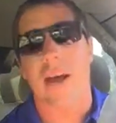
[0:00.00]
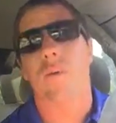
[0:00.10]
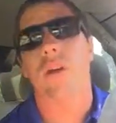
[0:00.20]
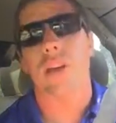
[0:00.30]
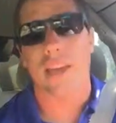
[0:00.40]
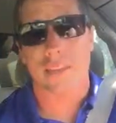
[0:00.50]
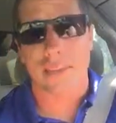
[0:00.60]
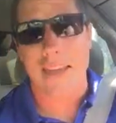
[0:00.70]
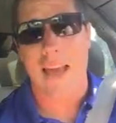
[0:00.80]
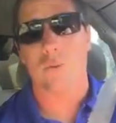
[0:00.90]
Now we're going to get
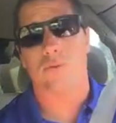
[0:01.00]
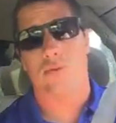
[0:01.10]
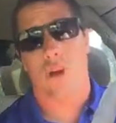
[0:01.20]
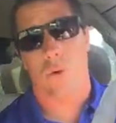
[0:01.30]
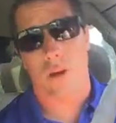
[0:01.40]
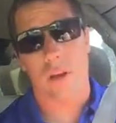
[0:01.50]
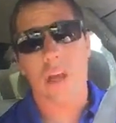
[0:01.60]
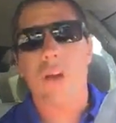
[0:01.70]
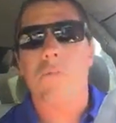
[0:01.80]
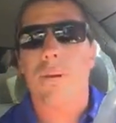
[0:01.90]
the downs going.
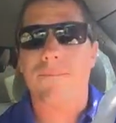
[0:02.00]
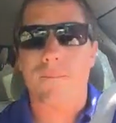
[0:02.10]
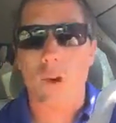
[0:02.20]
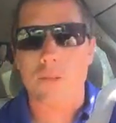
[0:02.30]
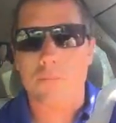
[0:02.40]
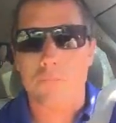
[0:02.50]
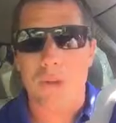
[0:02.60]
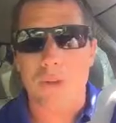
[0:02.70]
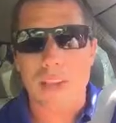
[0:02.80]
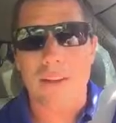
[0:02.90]
But first,
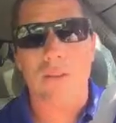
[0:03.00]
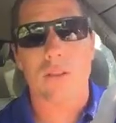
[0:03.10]
build that